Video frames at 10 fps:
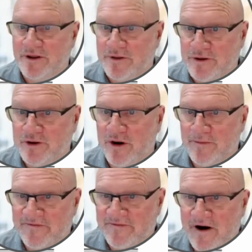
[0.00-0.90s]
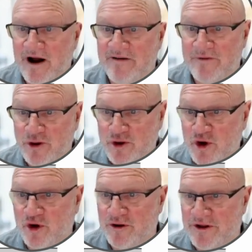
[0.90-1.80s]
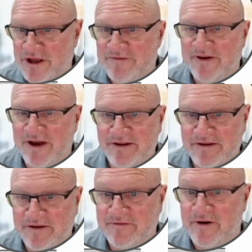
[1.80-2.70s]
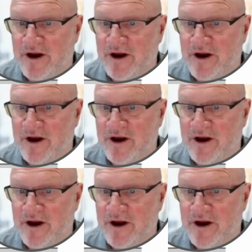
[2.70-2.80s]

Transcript: the top 5 non-invasive